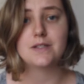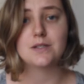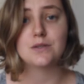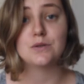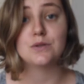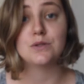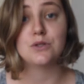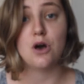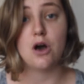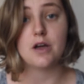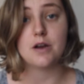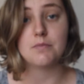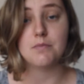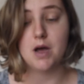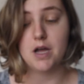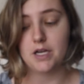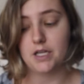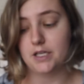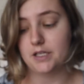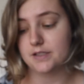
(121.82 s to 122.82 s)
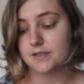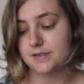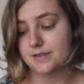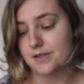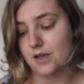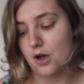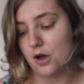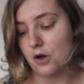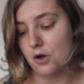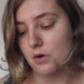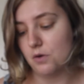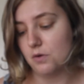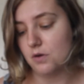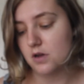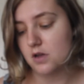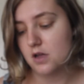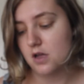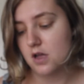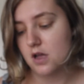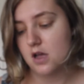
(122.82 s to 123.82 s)
a lot of money. So
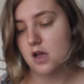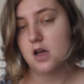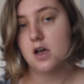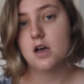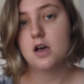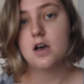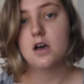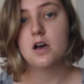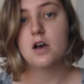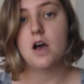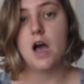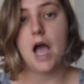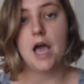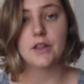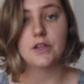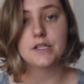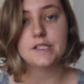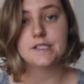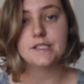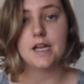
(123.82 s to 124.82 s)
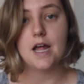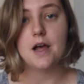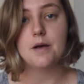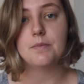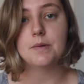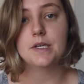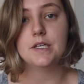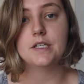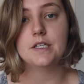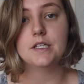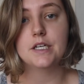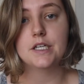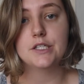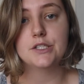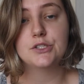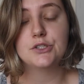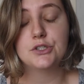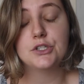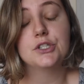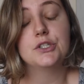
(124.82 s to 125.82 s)
I looked it up, and it
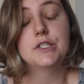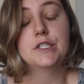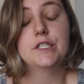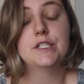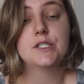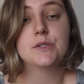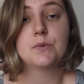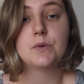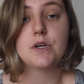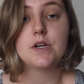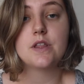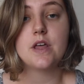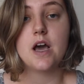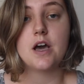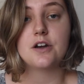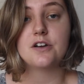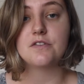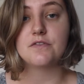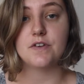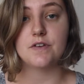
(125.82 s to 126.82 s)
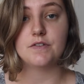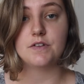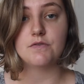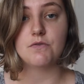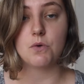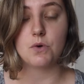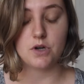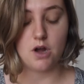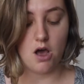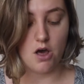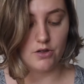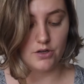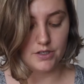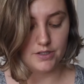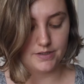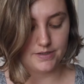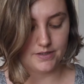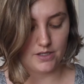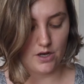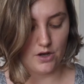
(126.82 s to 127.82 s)
is true, it is worth
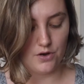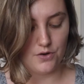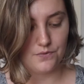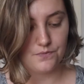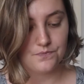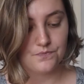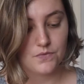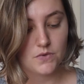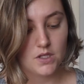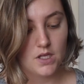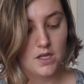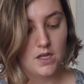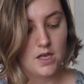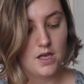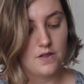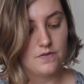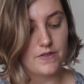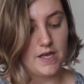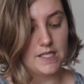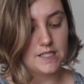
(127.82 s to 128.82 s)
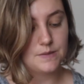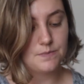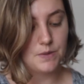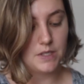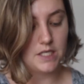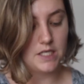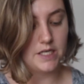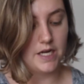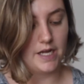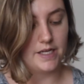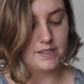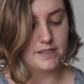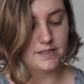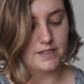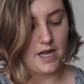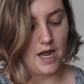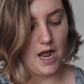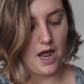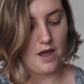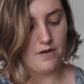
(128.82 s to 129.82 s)
$154. So that's pretty nice to
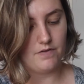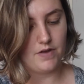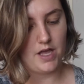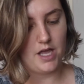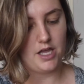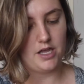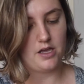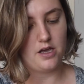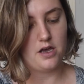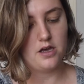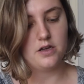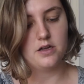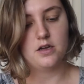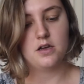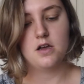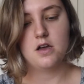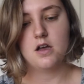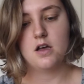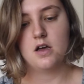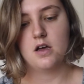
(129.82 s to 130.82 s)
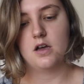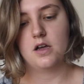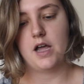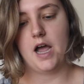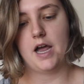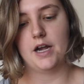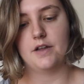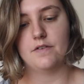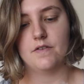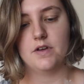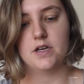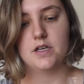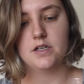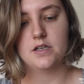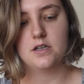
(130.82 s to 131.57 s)
have a kind of